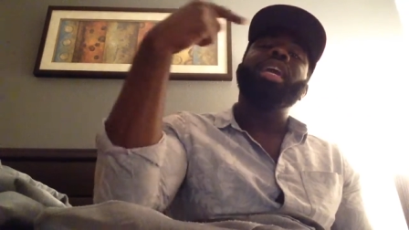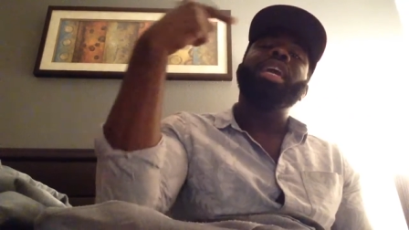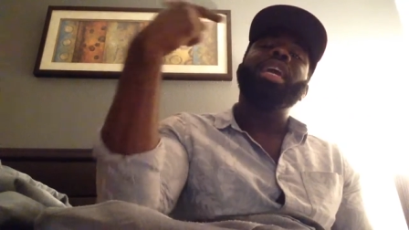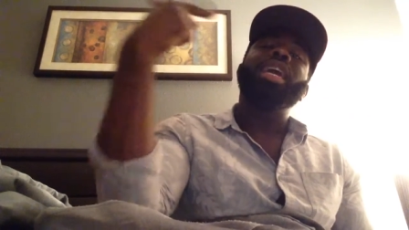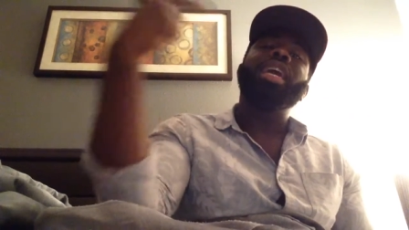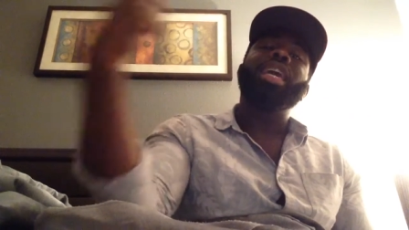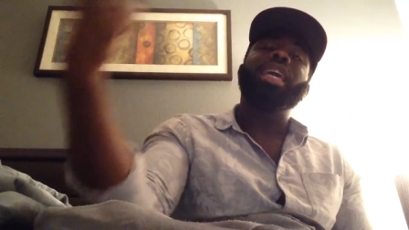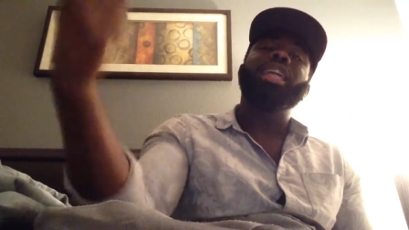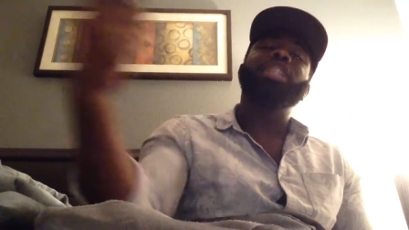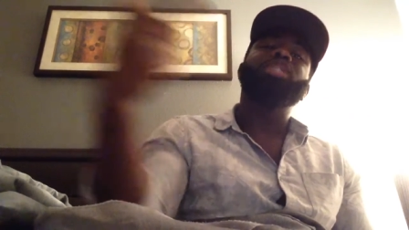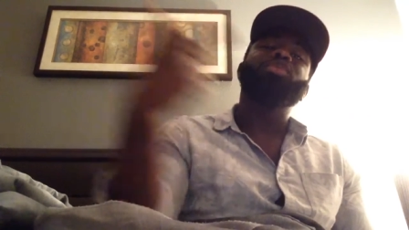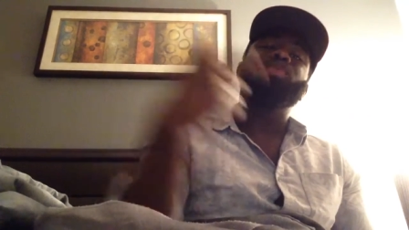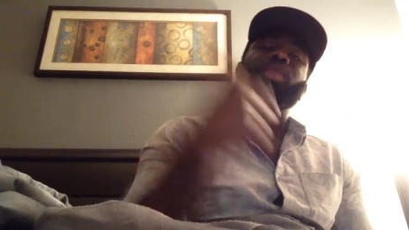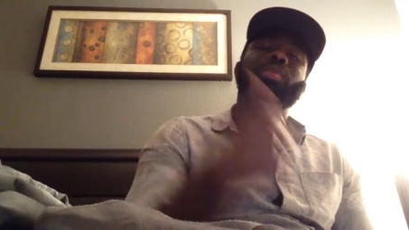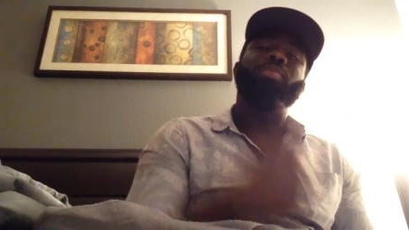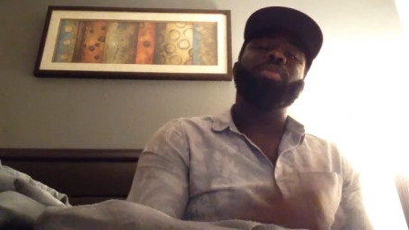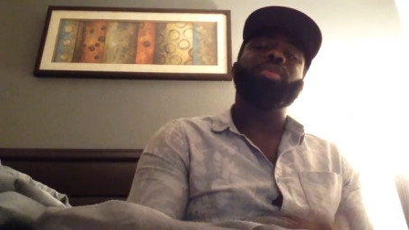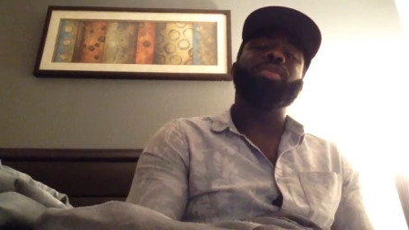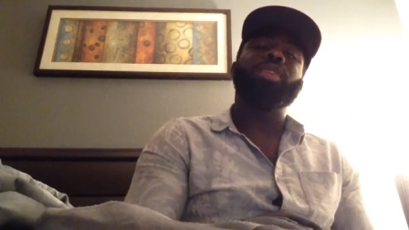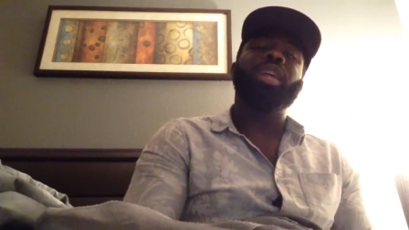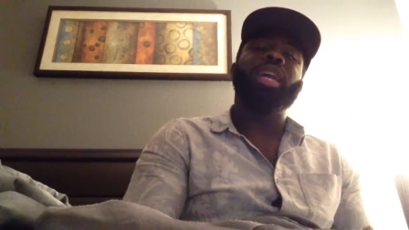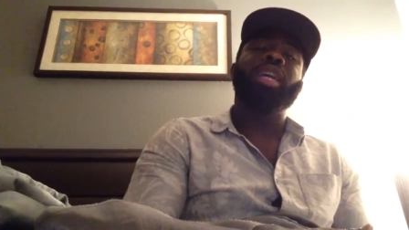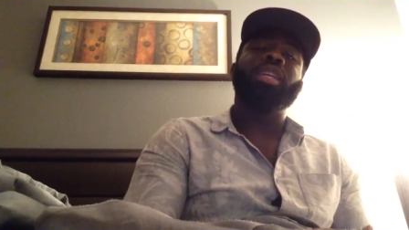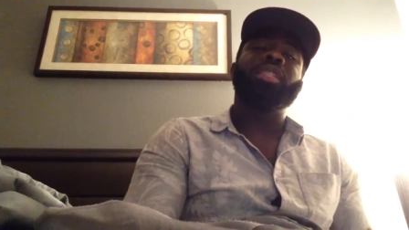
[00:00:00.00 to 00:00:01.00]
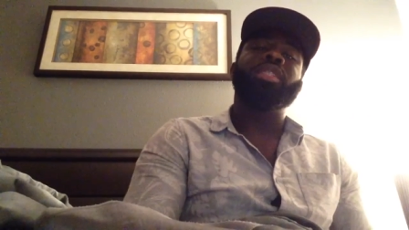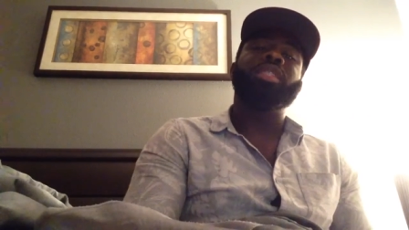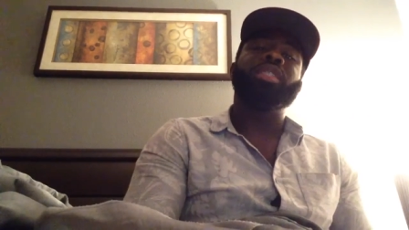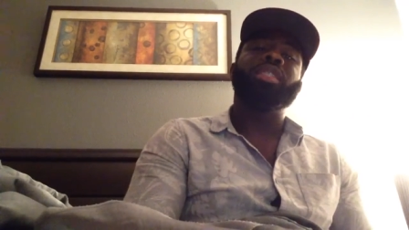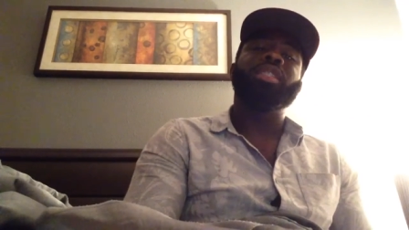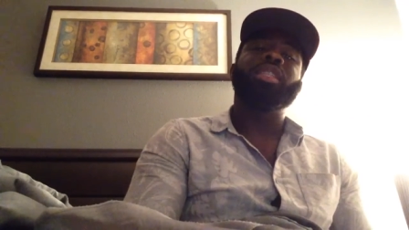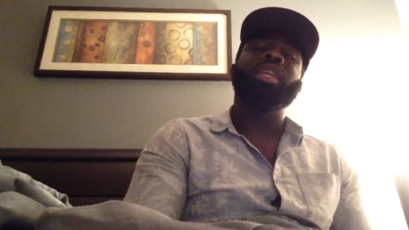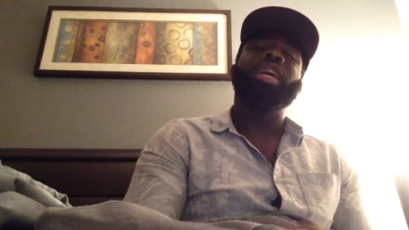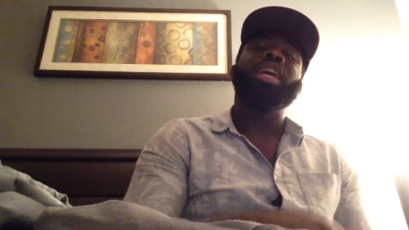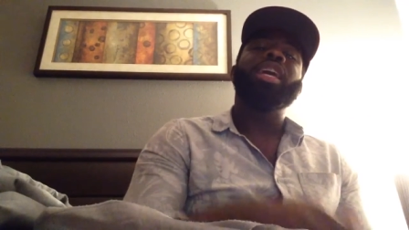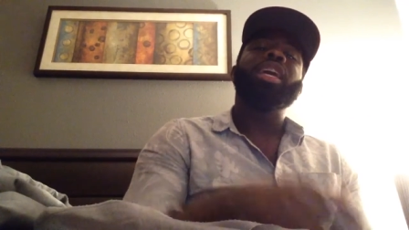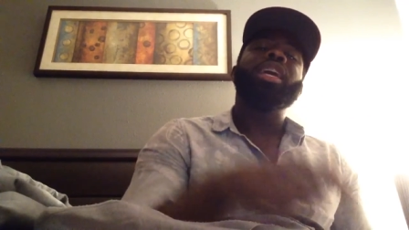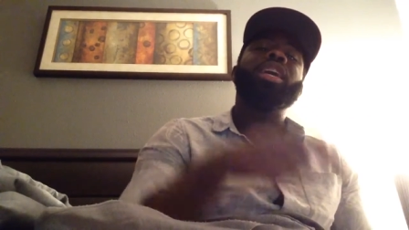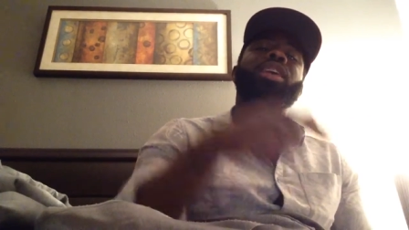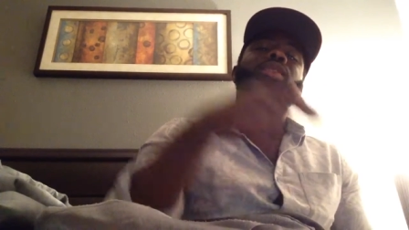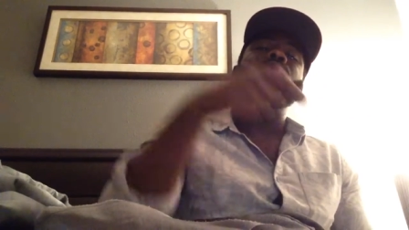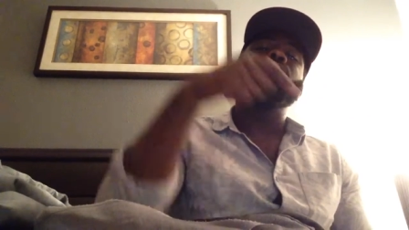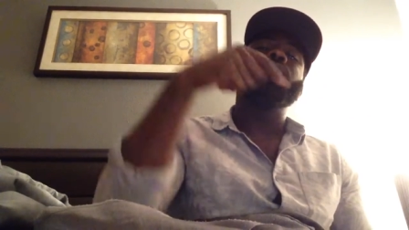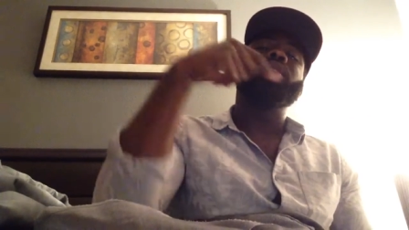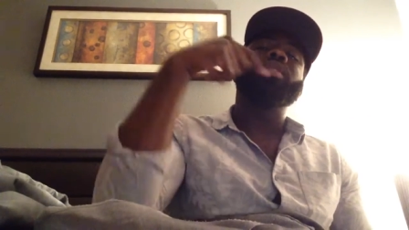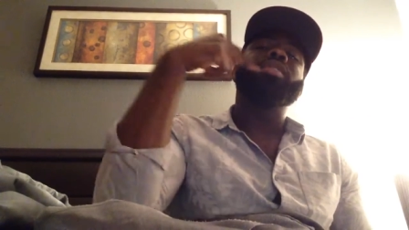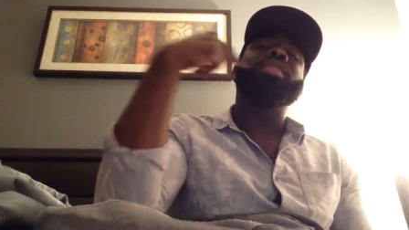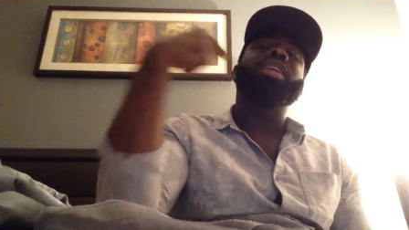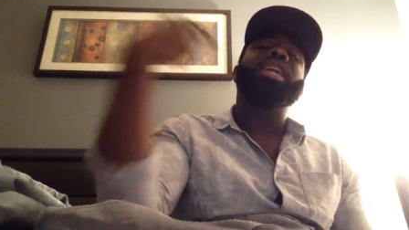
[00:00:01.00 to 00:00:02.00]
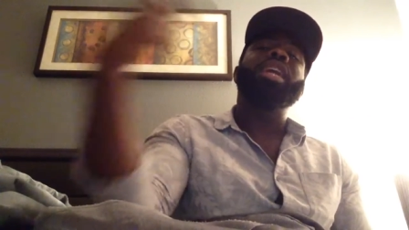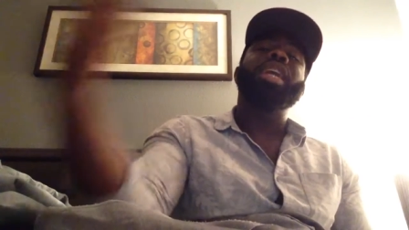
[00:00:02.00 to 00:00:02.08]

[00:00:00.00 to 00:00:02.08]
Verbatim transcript: his reputation and risk